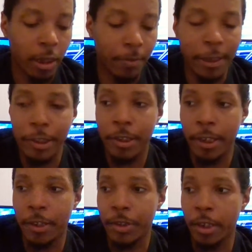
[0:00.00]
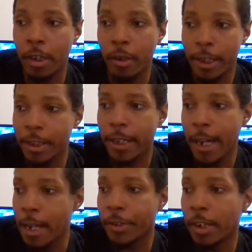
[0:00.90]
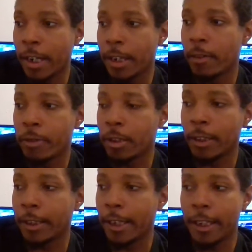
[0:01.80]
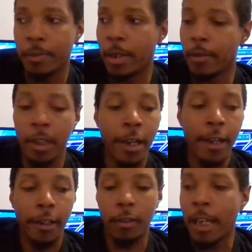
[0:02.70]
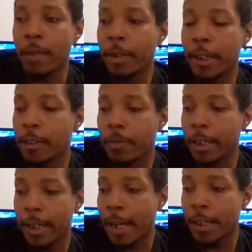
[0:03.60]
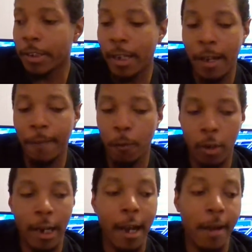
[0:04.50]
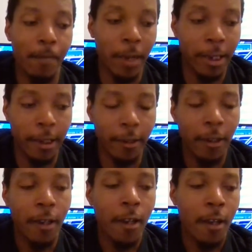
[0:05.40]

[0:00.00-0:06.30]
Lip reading: Especially since, he's a Cassadine and everything like that. He's been claiming he's been a Cassadine for a hot minute.